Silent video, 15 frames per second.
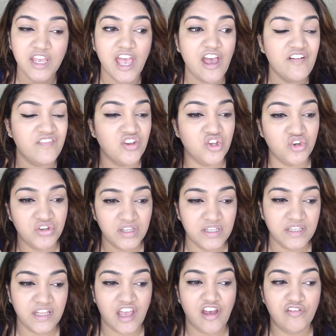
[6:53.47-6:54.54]
They have
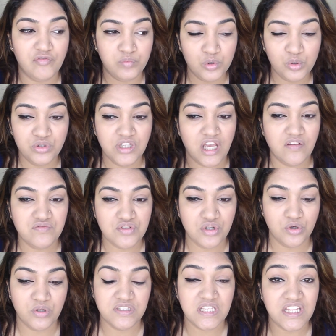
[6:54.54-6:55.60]
green, they have blue, they have
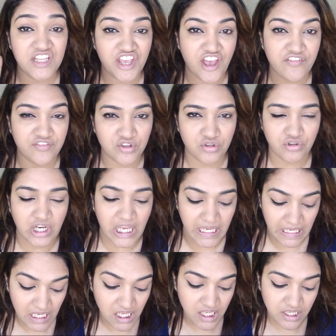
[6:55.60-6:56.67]
turquoise, and they have
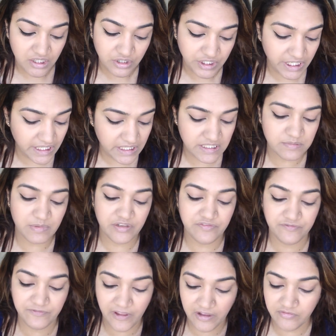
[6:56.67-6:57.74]
gray. Gray is my
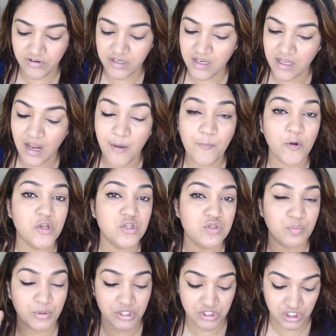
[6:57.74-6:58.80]
favorite, and I'm going to
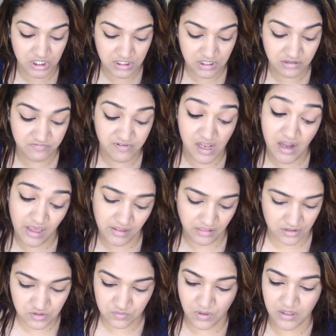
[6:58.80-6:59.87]
purchase it if I like
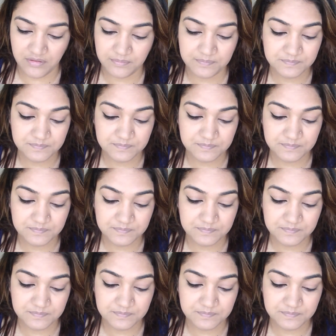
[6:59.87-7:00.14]
this one.